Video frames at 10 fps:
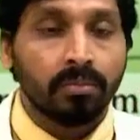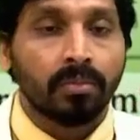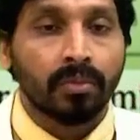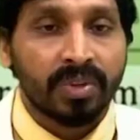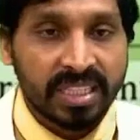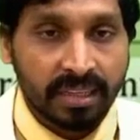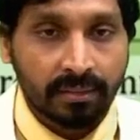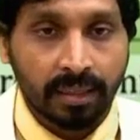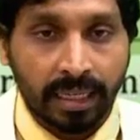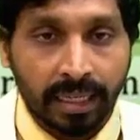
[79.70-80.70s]
visited the
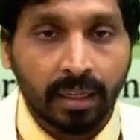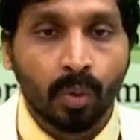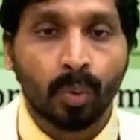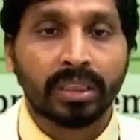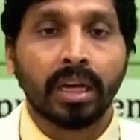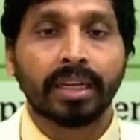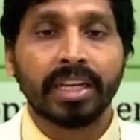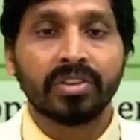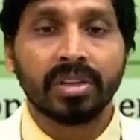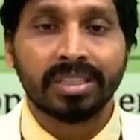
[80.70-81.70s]
clinic with
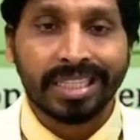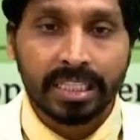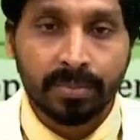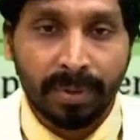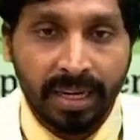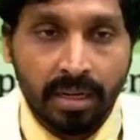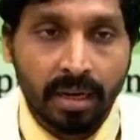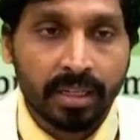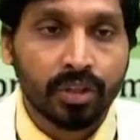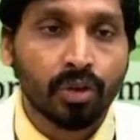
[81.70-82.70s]
occasional chest pain
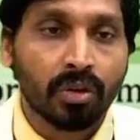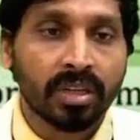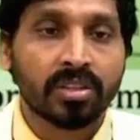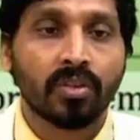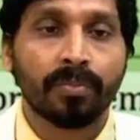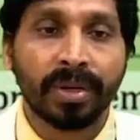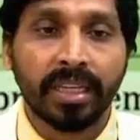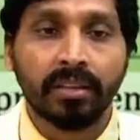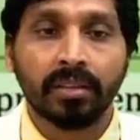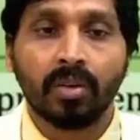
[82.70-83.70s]
and shortness of
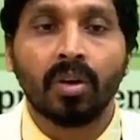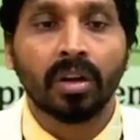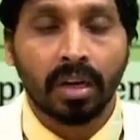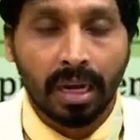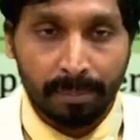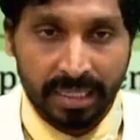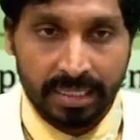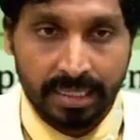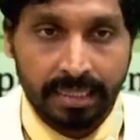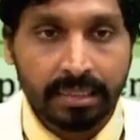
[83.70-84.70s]
breath on climbing
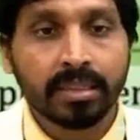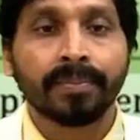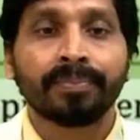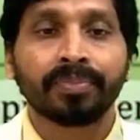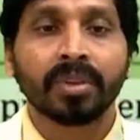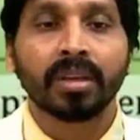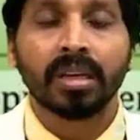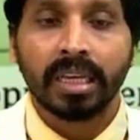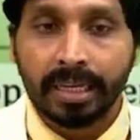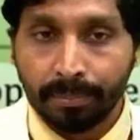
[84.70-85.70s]
stairs.
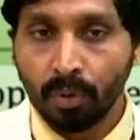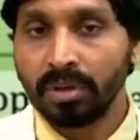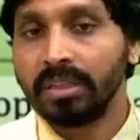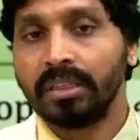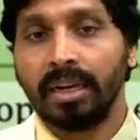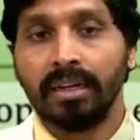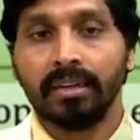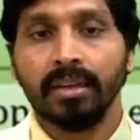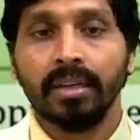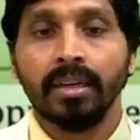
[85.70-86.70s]
He reported
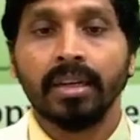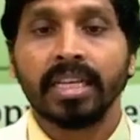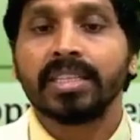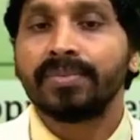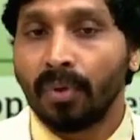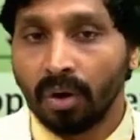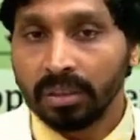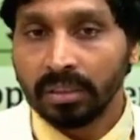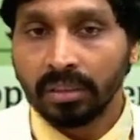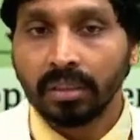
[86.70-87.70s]
that his
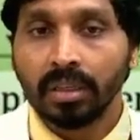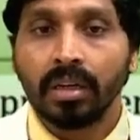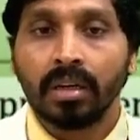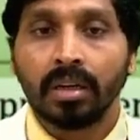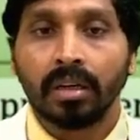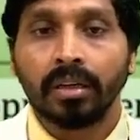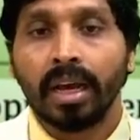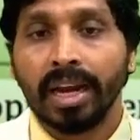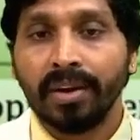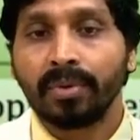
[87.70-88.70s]
father
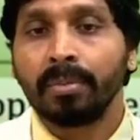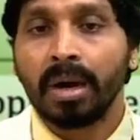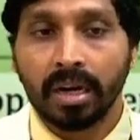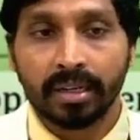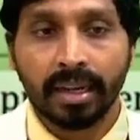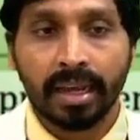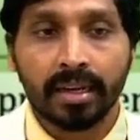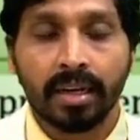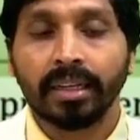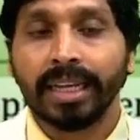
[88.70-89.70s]
died from heart attack
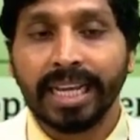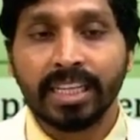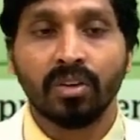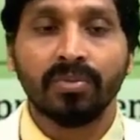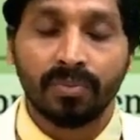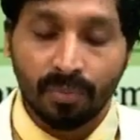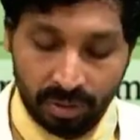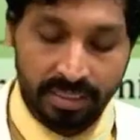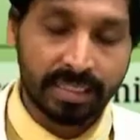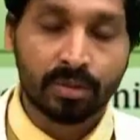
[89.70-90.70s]
at age of
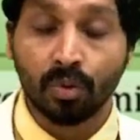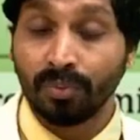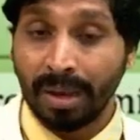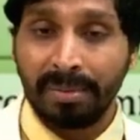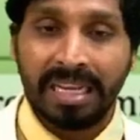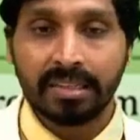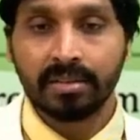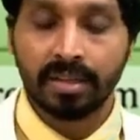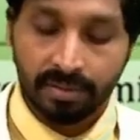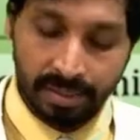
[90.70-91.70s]
46. So, family
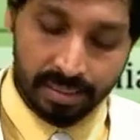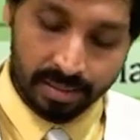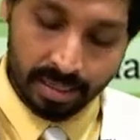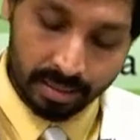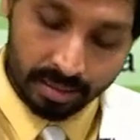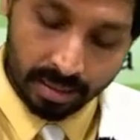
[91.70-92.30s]
history reveals that